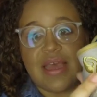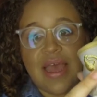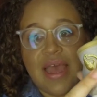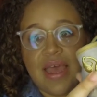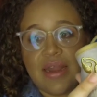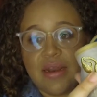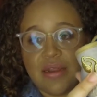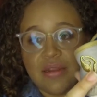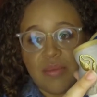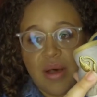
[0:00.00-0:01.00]
and
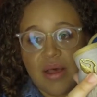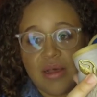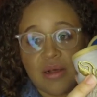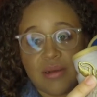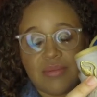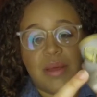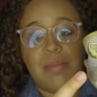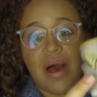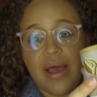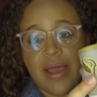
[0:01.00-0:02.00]
the, Bahem the
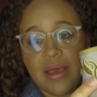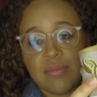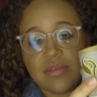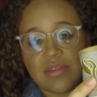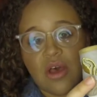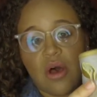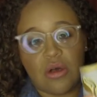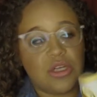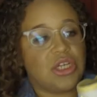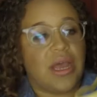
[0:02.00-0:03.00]
Bahems
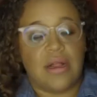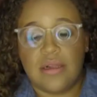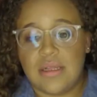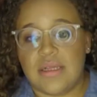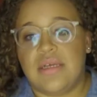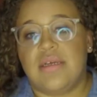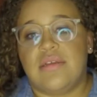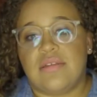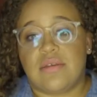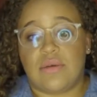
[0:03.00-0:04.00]
conch shell.
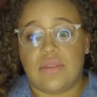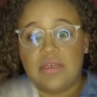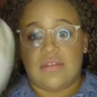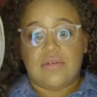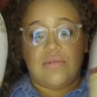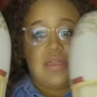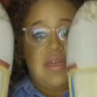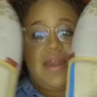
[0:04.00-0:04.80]
So these are really